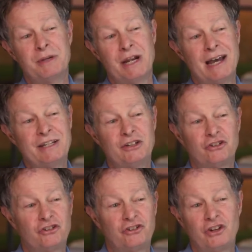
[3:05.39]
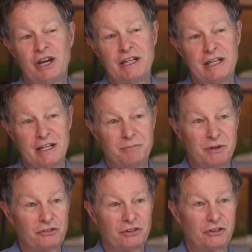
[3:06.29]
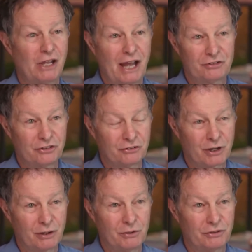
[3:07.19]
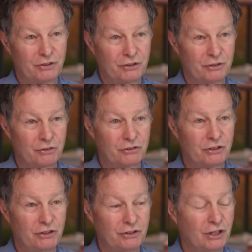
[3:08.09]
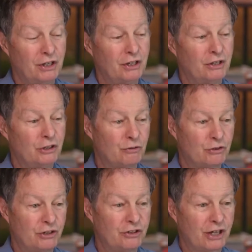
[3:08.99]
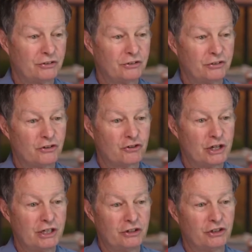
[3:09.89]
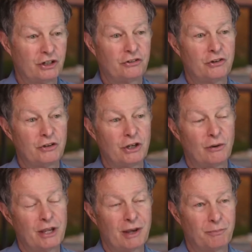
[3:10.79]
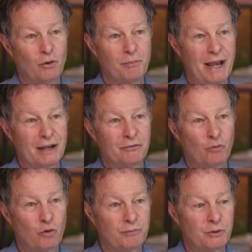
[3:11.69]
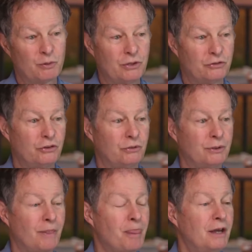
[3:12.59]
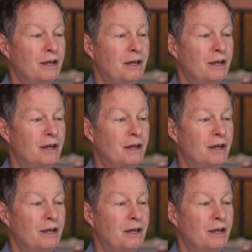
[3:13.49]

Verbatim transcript: I mean, I didn't study any business classes when I went to the university, University of Texas and Trinity and San Antonio. I kept going back and forth between those two. And